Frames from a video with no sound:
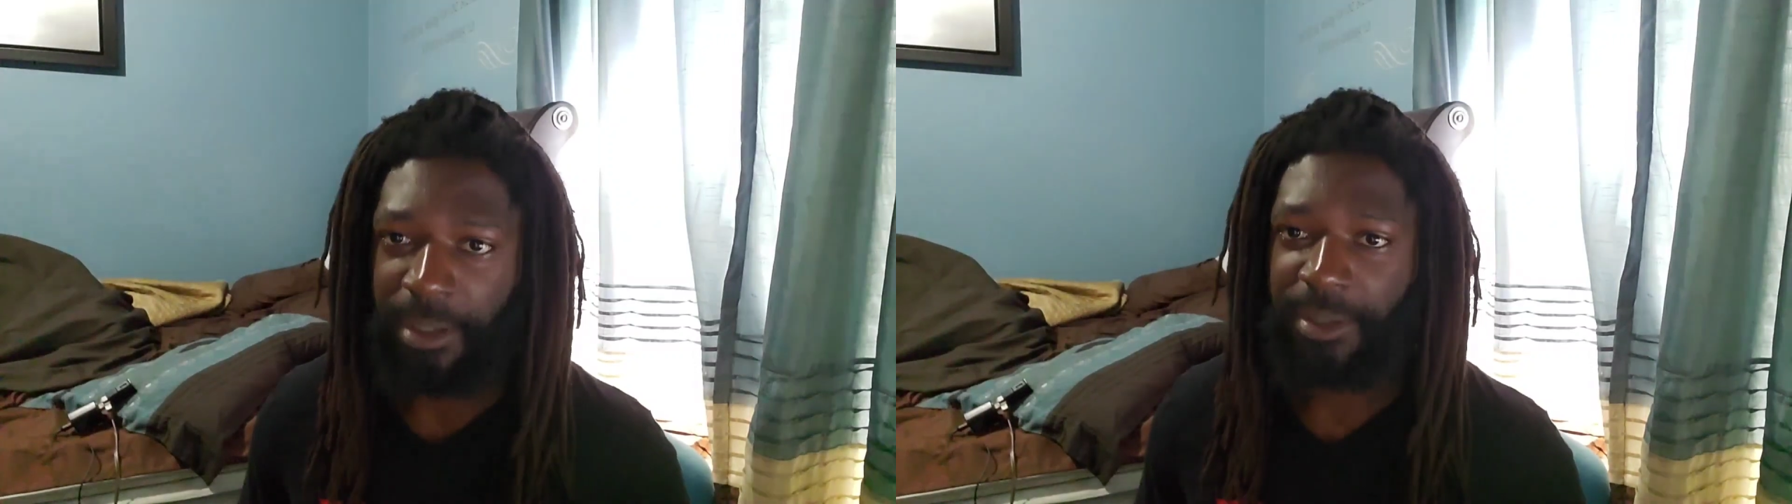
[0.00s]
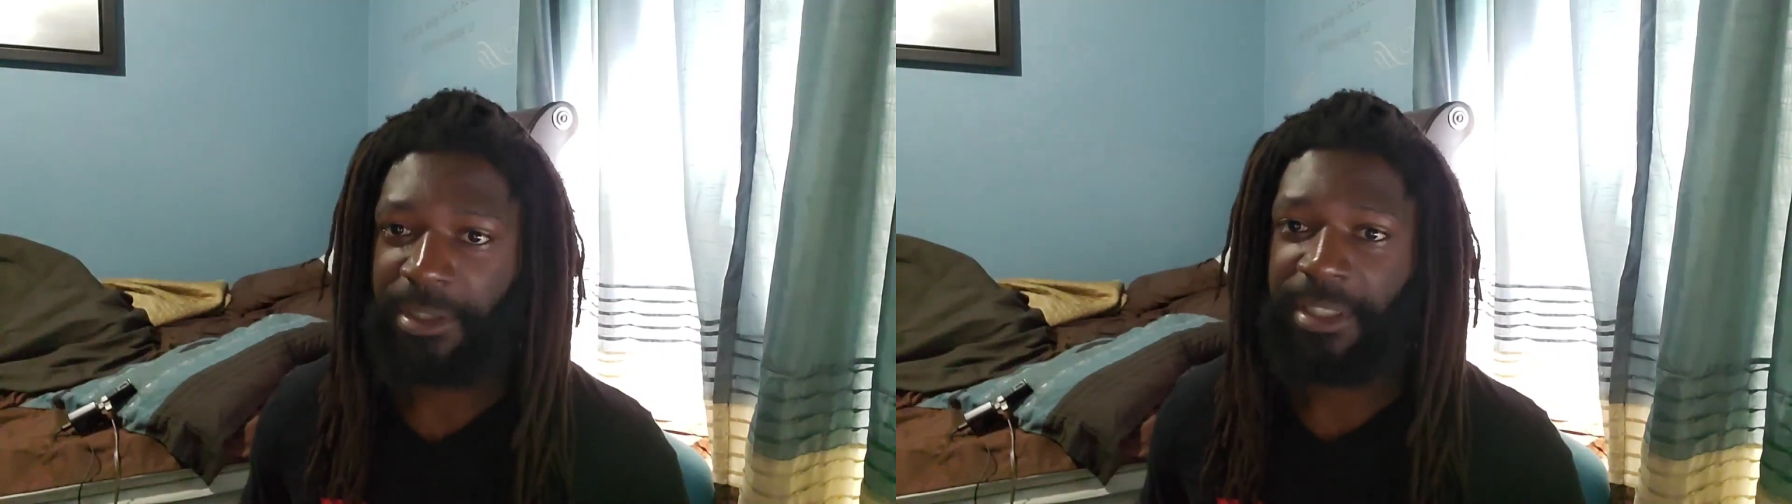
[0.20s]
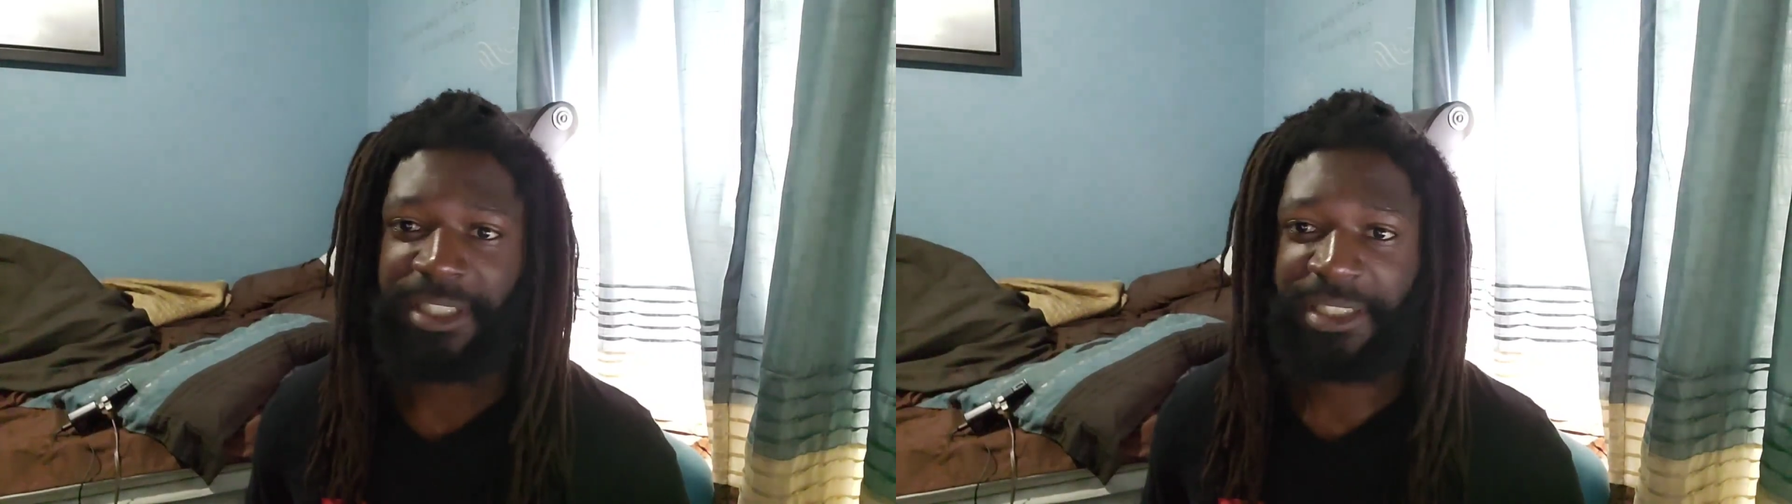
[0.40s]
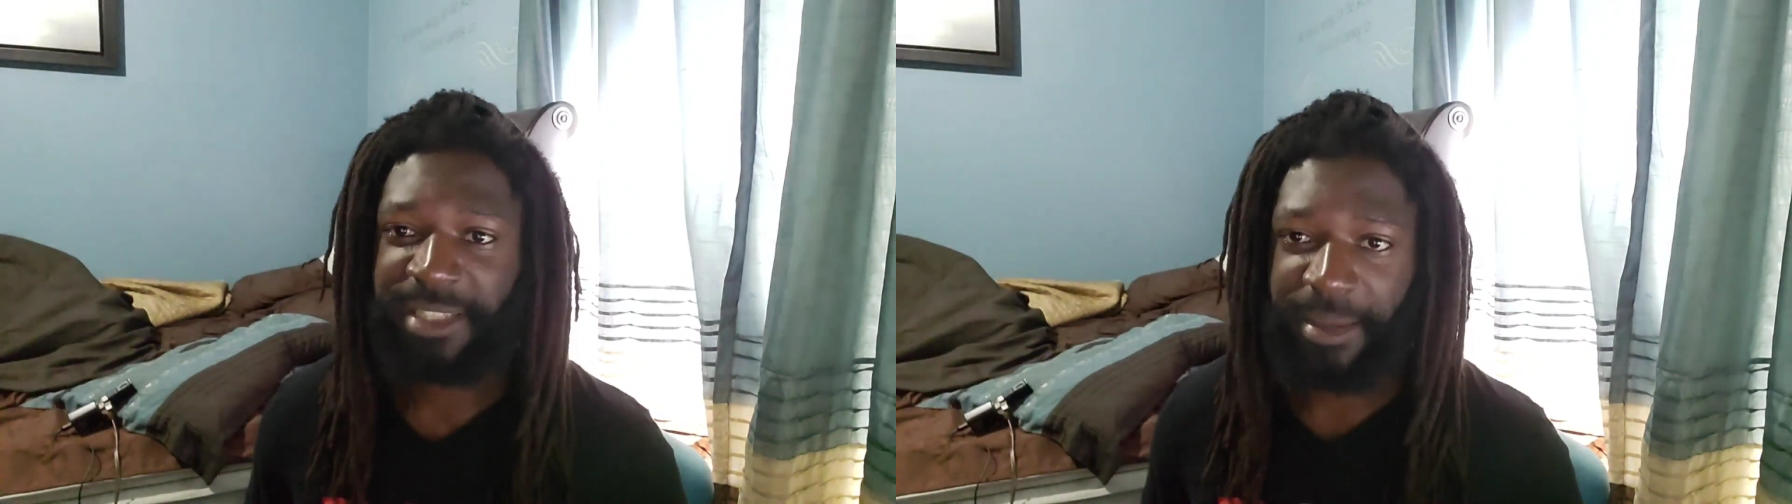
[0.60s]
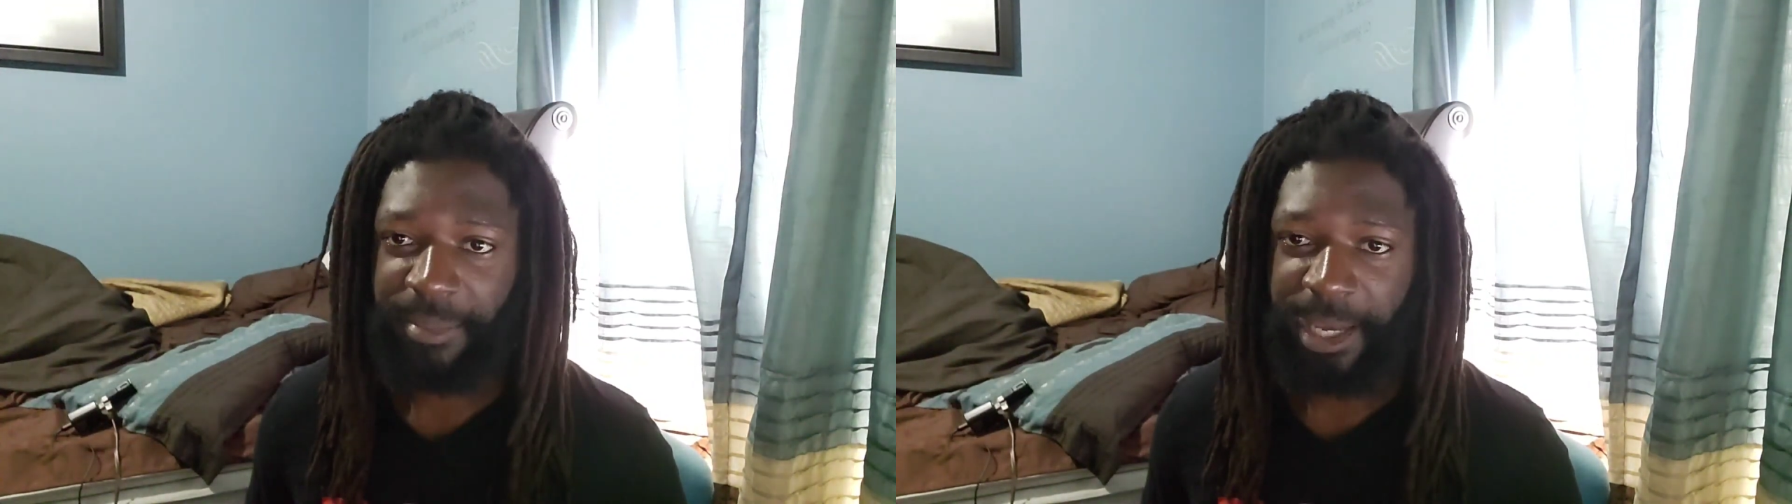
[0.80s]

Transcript: or took a step